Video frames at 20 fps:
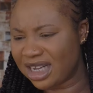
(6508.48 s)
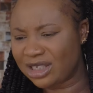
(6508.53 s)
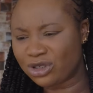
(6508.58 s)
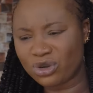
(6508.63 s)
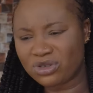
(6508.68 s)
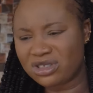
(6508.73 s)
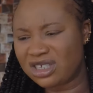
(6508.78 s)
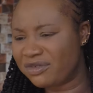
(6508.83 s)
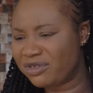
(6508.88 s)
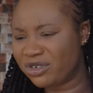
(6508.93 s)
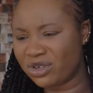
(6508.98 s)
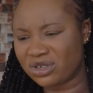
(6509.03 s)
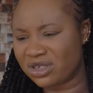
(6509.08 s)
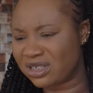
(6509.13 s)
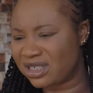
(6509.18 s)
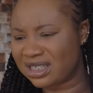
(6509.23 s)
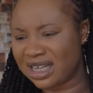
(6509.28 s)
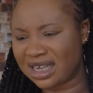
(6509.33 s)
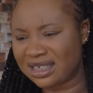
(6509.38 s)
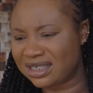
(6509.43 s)
I don't even
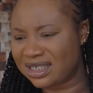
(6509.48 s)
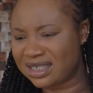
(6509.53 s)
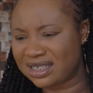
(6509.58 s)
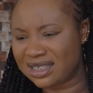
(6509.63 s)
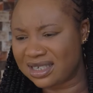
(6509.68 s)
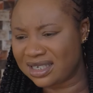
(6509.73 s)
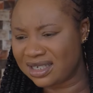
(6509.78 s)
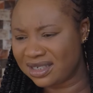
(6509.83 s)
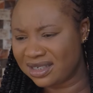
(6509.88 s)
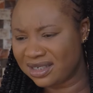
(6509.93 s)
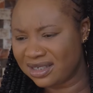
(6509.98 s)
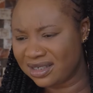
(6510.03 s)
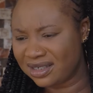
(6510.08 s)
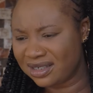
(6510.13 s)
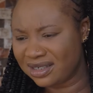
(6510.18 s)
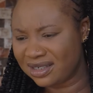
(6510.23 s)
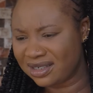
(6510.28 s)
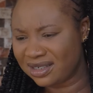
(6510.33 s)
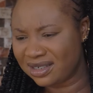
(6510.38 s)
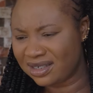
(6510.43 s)
understand it.
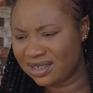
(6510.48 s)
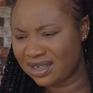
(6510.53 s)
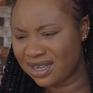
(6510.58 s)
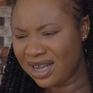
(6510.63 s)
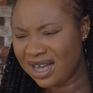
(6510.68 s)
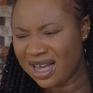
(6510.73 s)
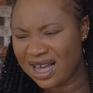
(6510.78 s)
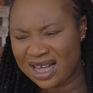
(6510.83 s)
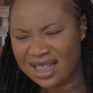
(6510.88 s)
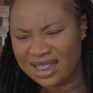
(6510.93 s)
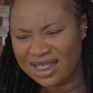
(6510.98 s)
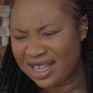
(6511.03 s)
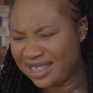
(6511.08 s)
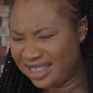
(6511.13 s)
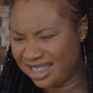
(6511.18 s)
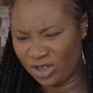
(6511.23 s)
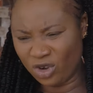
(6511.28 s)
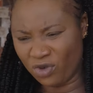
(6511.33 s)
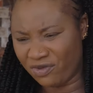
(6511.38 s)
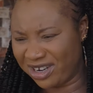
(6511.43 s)

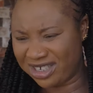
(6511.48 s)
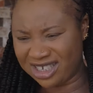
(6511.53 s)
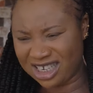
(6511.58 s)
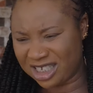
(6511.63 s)
This is over